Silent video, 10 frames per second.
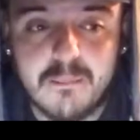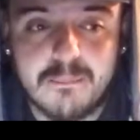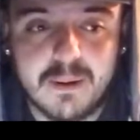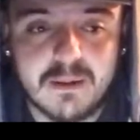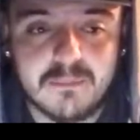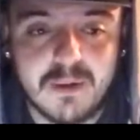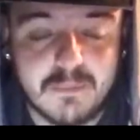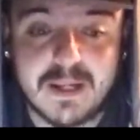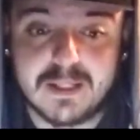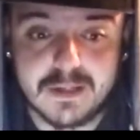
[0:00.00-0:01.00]
But, and
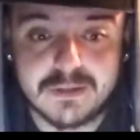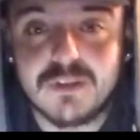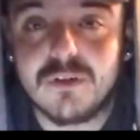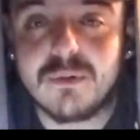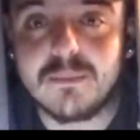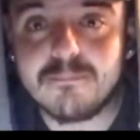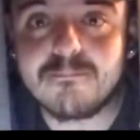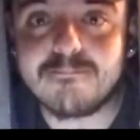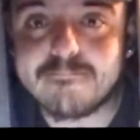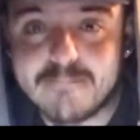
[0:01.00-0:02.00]
we had a year to do it,
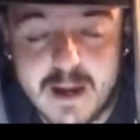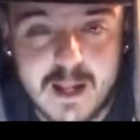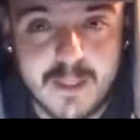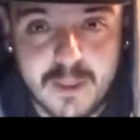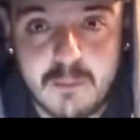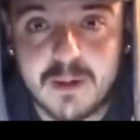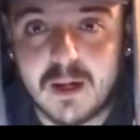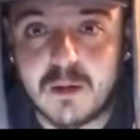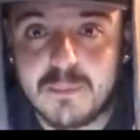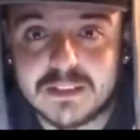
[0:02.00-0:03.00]
and I thought we
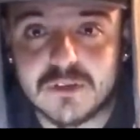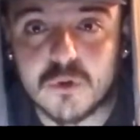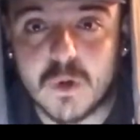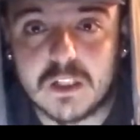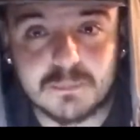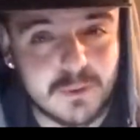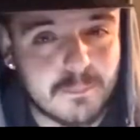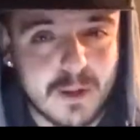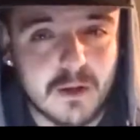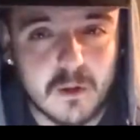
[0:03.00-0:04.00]
got our message across, but
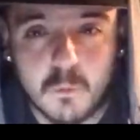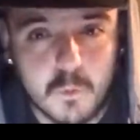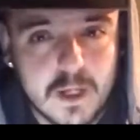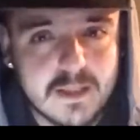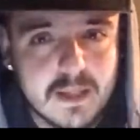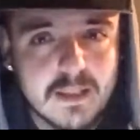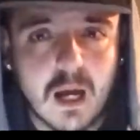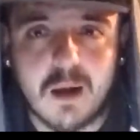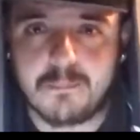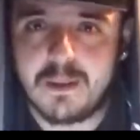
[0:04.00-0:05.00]
apparently we did
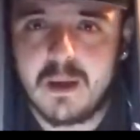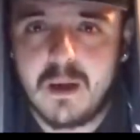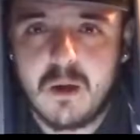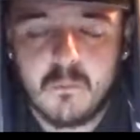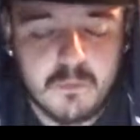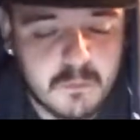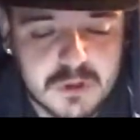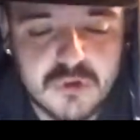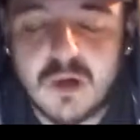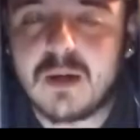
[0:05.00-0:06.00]
not. We
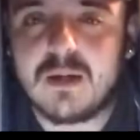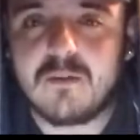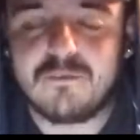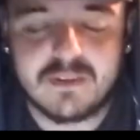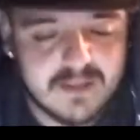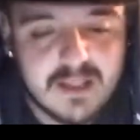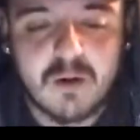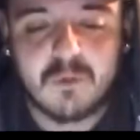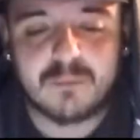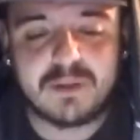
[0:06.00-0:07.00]
weren't strong enough. It did
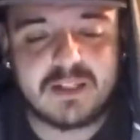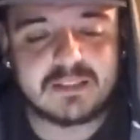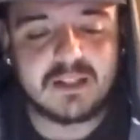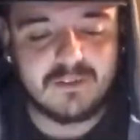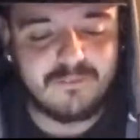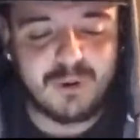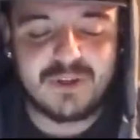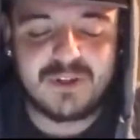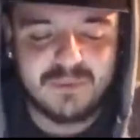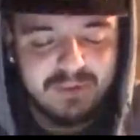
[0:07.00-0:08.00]
not work, because
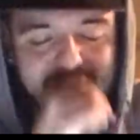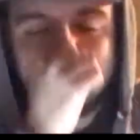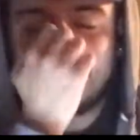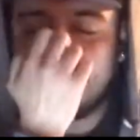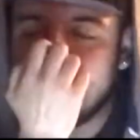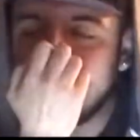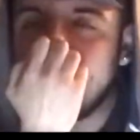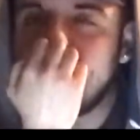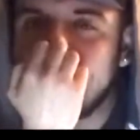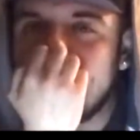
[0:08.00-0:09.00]
unfortunately, ladies and
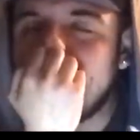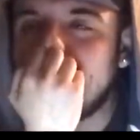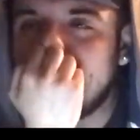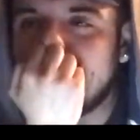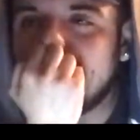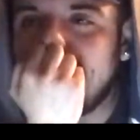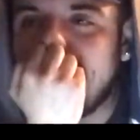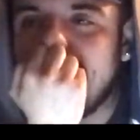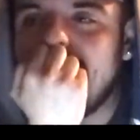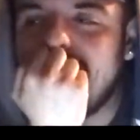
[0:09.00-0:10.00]
gentlemen, at
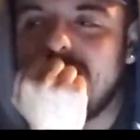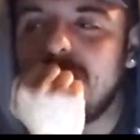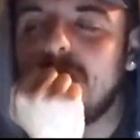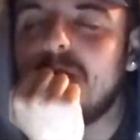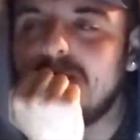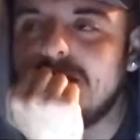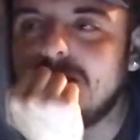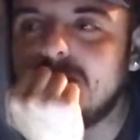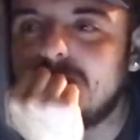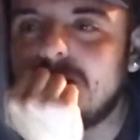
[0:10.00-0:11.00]
WrestleMania in New
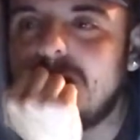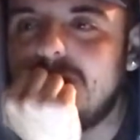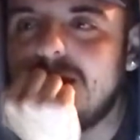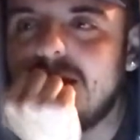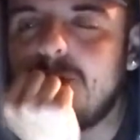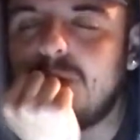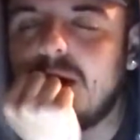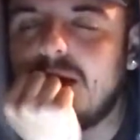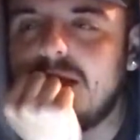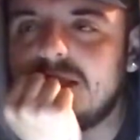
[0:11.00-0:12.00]
Orleans, we're going to get
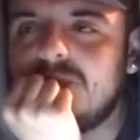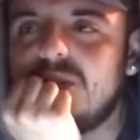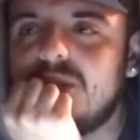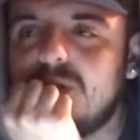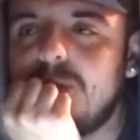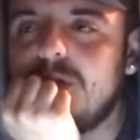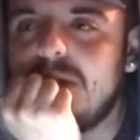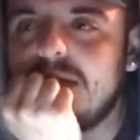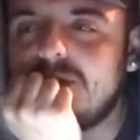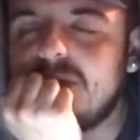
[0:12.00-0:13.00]
Brock Lesnar versus Roman
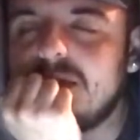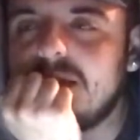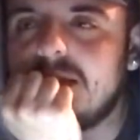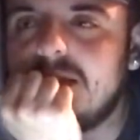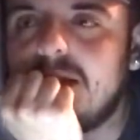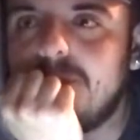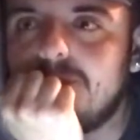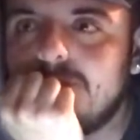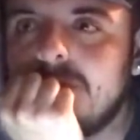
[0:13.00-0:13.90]
Reigns for the second time.